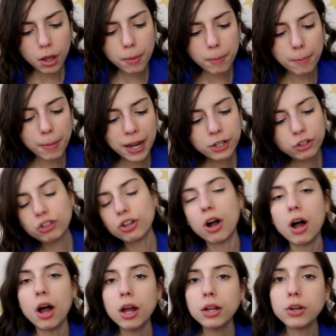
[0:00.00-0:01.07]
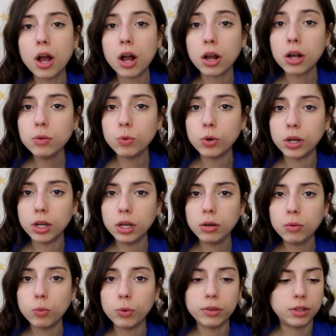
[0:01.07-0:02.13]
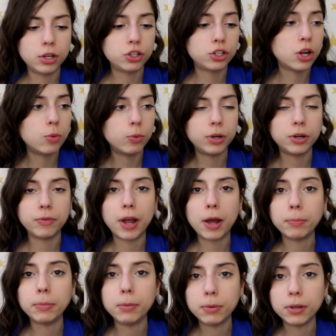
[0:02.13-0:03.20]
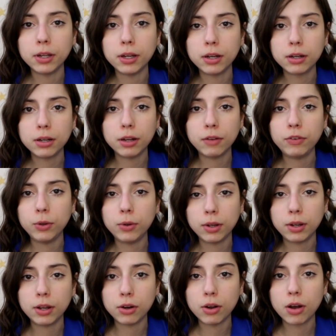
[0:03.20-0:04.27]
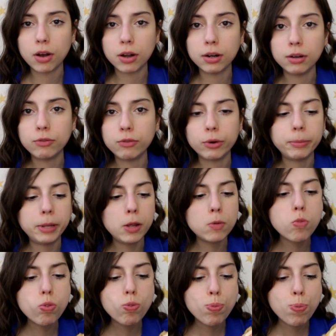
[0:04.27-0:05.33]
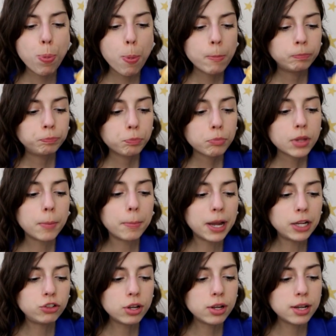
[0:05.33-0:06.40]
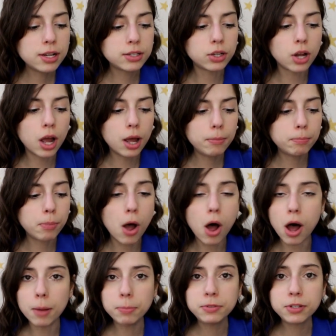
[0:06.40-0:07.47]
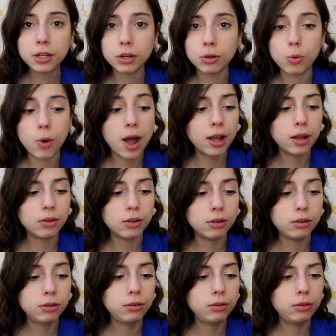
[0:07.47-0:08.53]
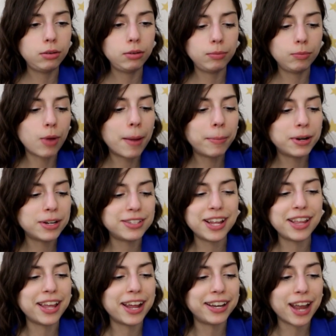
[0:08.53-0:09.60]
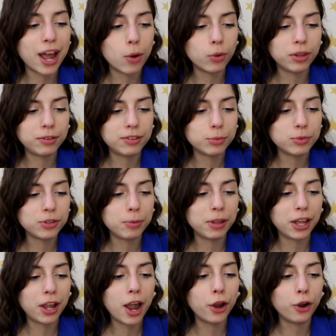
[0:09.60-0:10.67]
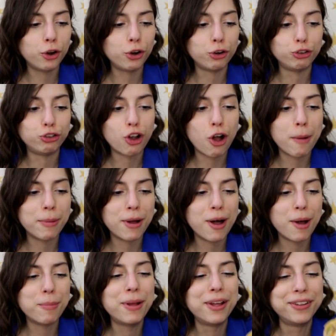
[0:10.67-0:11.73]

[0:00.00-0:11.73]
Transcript: My jaw, knock on wood, there's no wood around me, but like if you can knock on it for me, my jaw has not popped in a while. I'm gonna say that now and then someone's gonna be like, I heard her jaw pop.